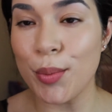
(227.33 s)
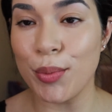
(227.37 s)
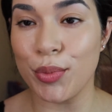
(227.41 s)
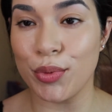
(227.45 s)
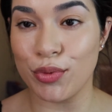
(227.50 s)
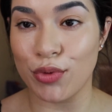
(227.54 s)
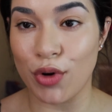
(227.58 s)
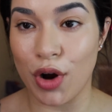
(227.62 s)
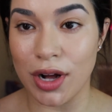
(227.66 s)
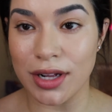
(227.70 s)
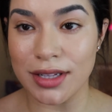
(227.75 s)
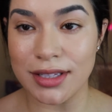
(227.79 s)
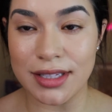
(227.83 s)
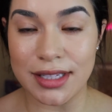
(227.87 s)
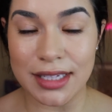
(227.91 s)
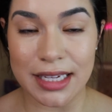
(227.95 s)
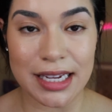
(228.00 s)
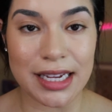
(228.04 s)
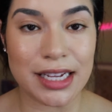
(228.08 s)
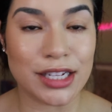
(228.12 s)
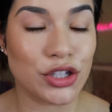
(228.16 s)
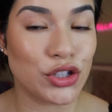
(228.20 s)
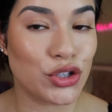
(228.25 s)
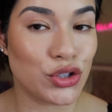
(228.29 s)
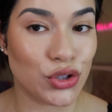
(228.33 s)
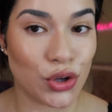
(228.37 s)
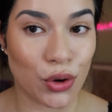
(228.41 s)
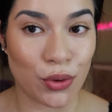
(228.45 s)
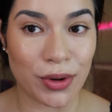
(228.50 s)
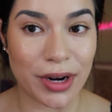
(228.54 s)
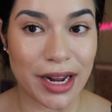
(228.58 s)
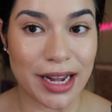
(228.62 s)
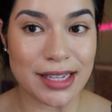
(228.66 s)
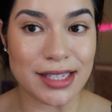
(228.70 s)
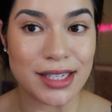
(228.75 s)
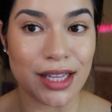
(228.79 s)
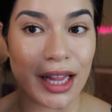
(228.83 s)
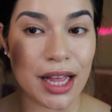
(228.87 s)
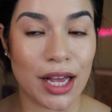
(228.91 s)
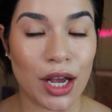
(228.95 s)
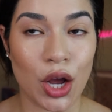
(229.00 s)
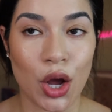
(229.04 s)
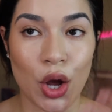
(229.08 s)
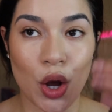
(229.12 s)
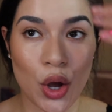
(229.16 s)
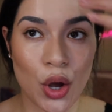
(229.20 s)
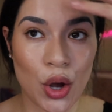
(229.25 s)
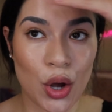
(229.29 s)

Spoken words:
bronzy and so nice and like